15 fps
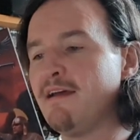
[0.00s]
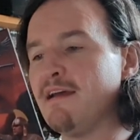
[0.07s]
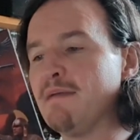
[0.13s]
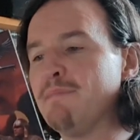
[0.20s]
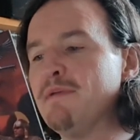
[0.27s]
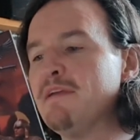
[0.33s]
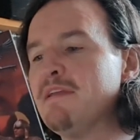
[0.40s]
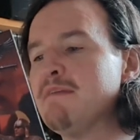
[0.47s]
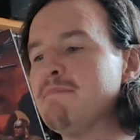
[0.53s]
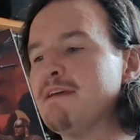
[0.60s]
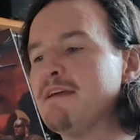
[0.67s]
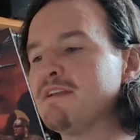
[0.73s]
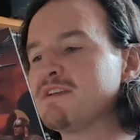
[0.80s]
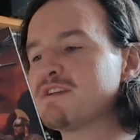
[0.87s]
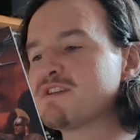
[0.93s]
Iberi
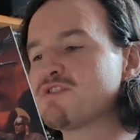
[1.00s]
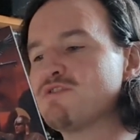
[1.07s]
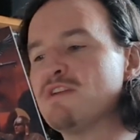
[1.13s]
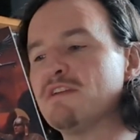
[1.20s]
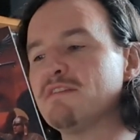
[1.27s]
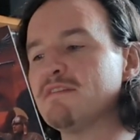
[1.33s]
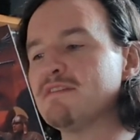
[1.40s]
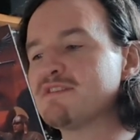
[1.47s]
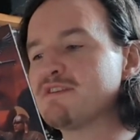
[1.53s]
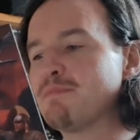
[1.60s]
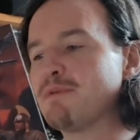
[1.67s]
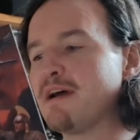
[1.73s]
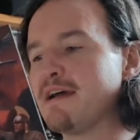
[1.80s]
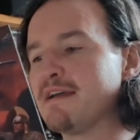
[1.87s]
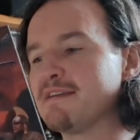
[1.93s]
men shrieked in
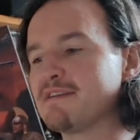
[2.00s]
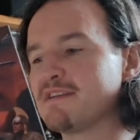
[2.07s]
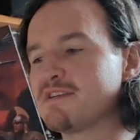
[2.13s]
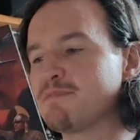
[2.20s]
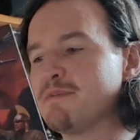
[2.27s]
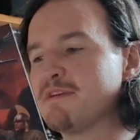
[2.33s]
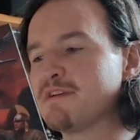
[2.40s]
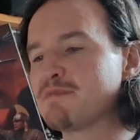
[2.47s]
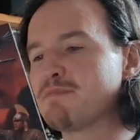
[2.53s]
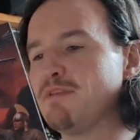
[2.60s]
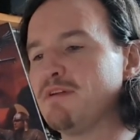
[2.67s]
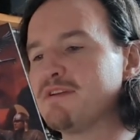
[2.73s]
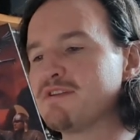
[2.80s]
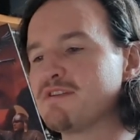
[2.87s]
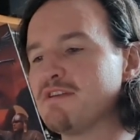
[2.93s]
surprise as spears
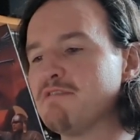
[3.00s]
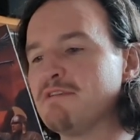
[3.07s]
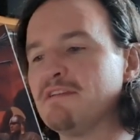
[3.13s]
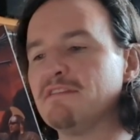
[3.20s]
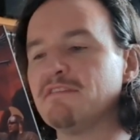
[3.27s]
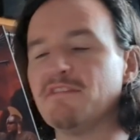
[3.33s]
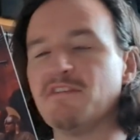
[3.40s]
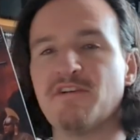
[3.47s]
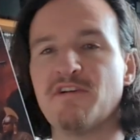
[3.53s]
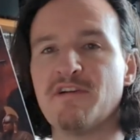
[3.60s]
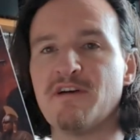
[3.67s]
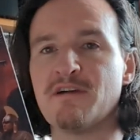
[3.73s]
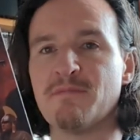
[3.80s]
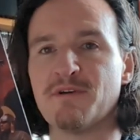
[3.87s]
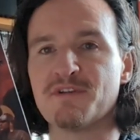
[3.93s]
plunged down into their
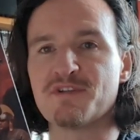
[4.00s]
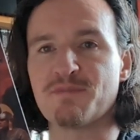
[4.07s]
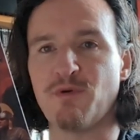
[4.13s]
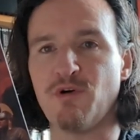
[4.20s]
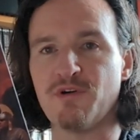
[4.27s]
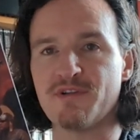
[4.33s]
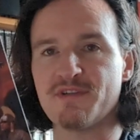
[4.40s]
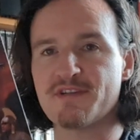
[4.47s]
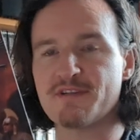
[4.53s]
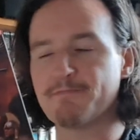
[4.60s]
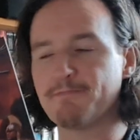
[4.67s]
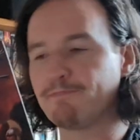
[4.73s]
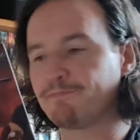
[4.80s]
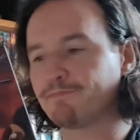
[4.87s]
unarmoured spots.